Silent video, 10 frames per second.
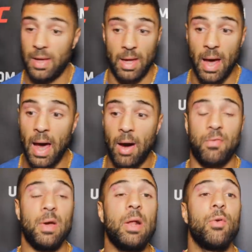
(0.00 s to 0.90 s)
Yeah, I'm
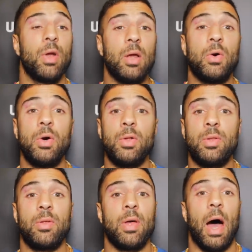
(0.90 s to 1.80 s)
feeling really good.
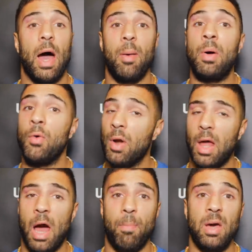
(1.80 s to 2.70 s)
I'm uh,
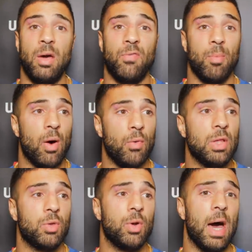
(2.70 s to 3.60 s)
really happy for my
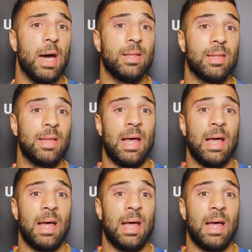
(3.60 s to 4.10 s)
win tonight.